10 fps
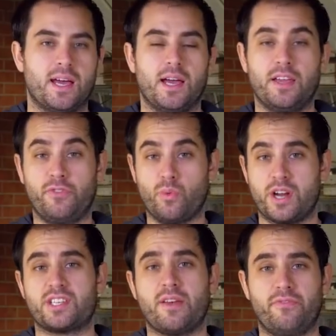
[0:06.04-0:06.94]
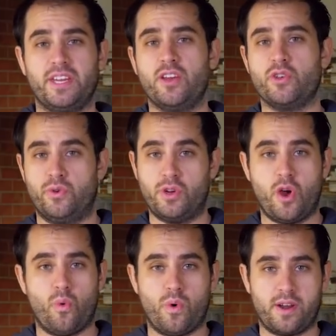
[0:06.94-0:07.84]
if you watch that video, you
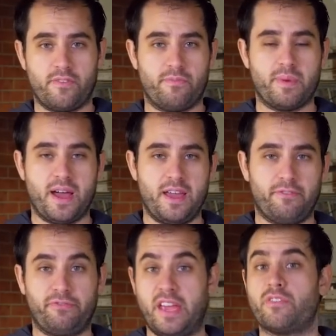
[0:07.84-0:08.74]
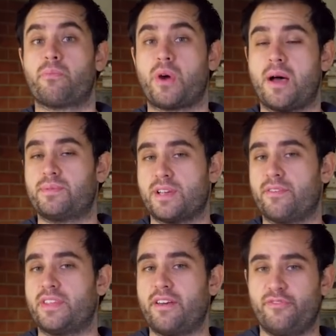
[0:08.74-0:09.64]
know one of my favorite props
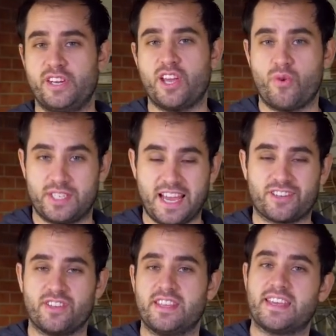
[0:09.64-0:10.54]
of that video is actually the